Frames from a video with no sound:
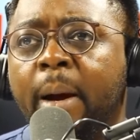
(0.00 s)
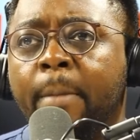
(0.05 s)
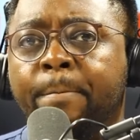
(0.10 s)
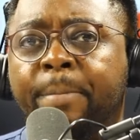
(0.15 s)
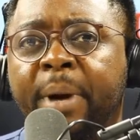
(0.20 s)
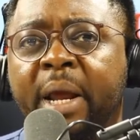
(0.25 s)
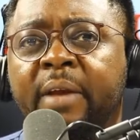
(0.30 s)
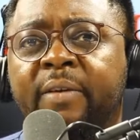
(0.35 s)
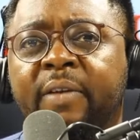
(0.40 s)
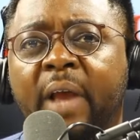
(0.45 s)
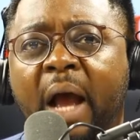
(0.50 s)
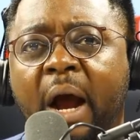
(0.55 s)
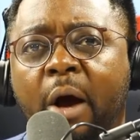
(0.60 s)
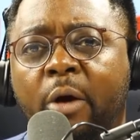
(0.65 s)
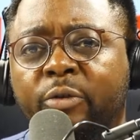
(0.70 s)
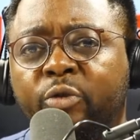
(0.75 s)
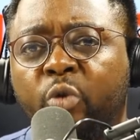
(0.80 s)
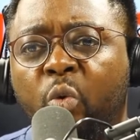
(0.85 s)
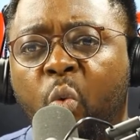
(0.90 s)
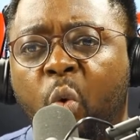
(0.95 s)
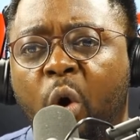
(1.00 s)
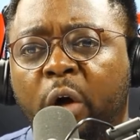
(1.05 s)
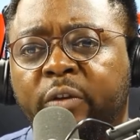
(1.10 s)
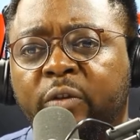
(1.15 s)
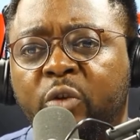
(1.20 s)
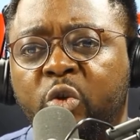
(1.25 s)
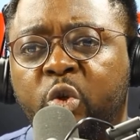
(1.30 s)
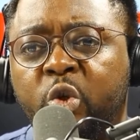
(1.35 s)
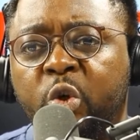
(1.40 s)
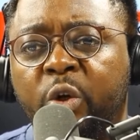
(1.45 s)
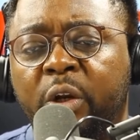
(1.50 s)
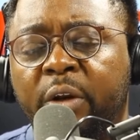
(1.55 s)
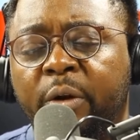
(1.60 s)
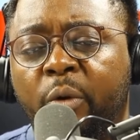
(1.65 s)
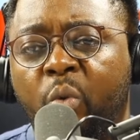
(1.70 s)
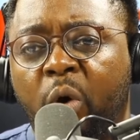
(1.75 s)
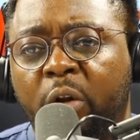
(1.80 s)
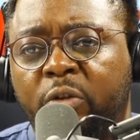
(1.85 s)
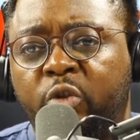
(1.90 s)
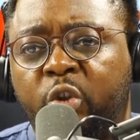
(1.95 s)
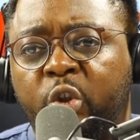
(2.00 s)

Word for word: brings out what you what